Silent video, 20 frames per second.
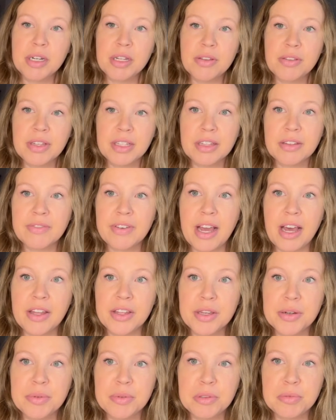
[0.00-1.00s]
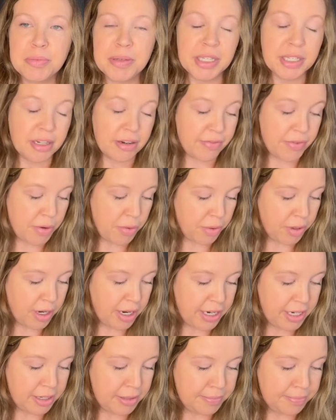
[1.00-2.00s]
do you think the value would be of your
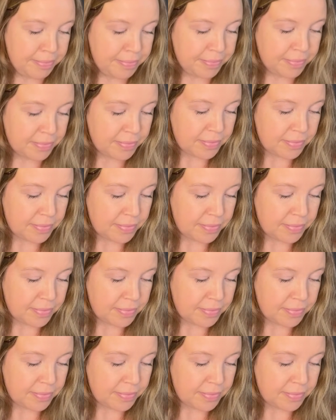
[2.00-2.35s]
item.